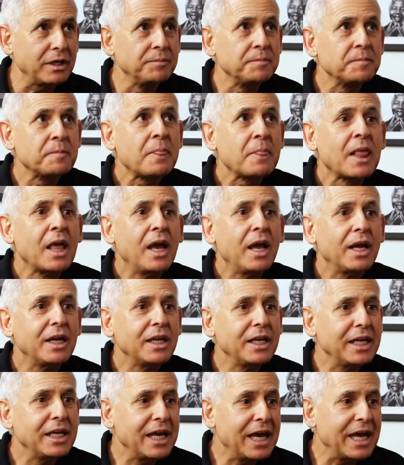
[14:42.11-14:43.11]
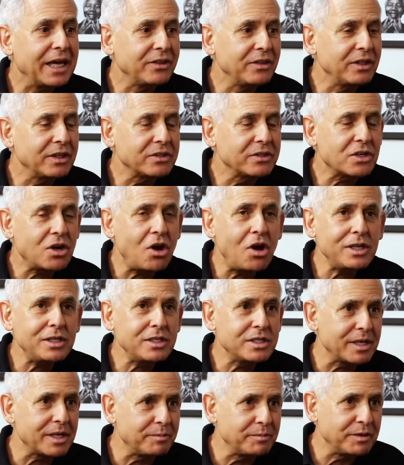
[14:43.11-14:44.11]
Mm -hmm. And he mm-hmm. had this
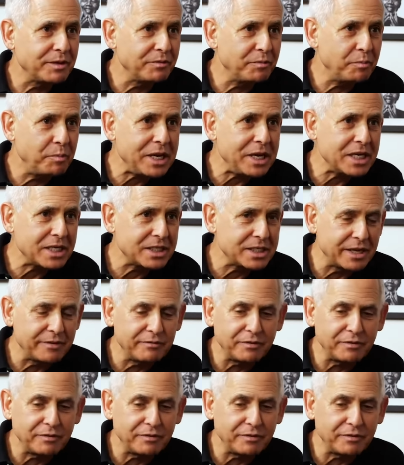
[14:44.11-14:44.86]
concept of penis